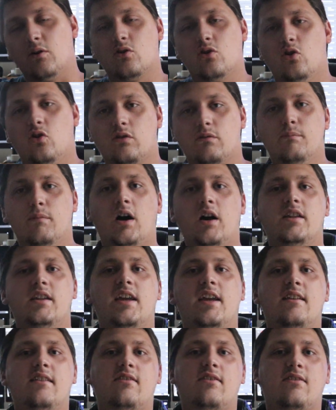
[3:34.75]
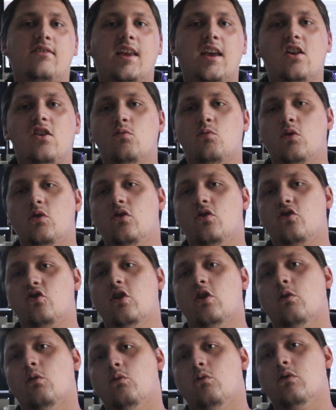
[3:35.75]
of course mine is stage 1
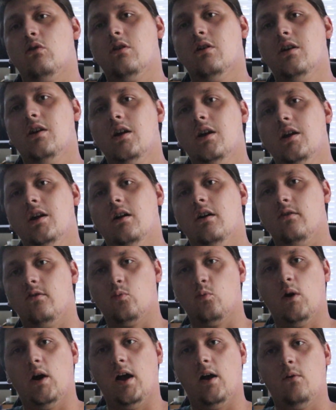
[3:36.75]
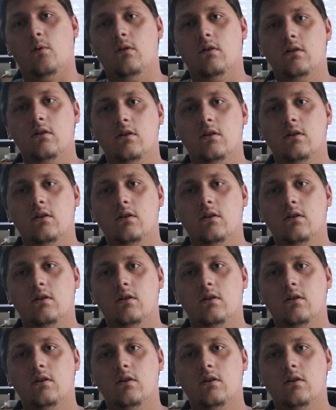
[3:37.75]
tuned as well.